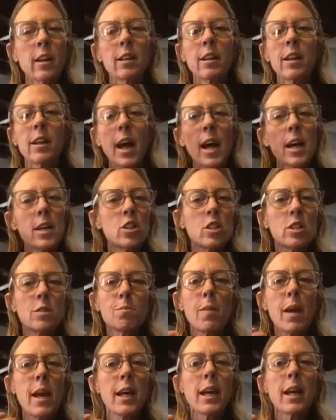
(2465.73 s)
Yeah. Just
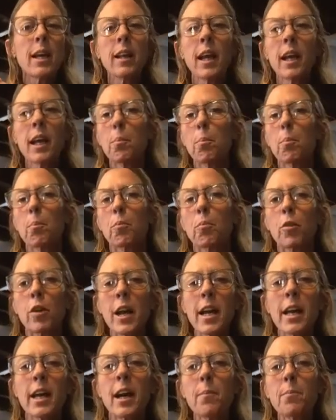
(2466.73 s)
make it like
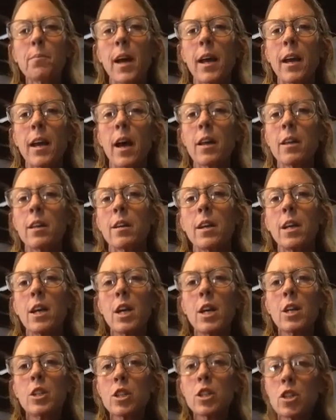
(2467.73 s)
break up that,
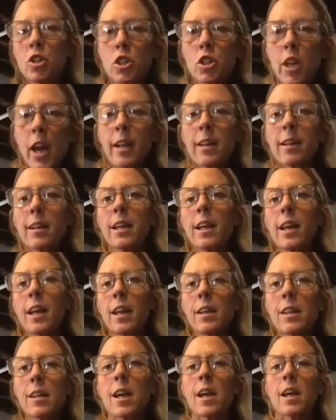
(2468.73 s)
just gently
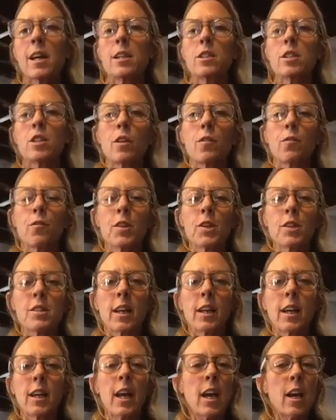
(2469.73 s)
in there. So it feels
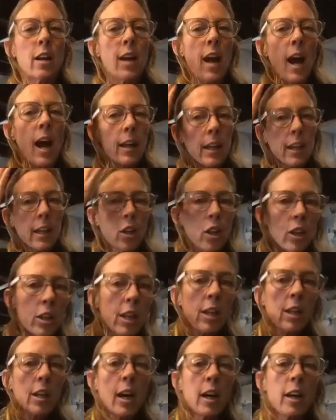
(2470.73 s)
like hair, not like
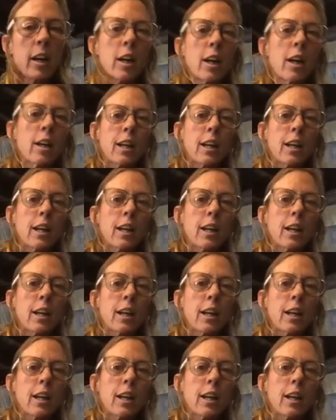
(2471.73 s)
cookie cutter.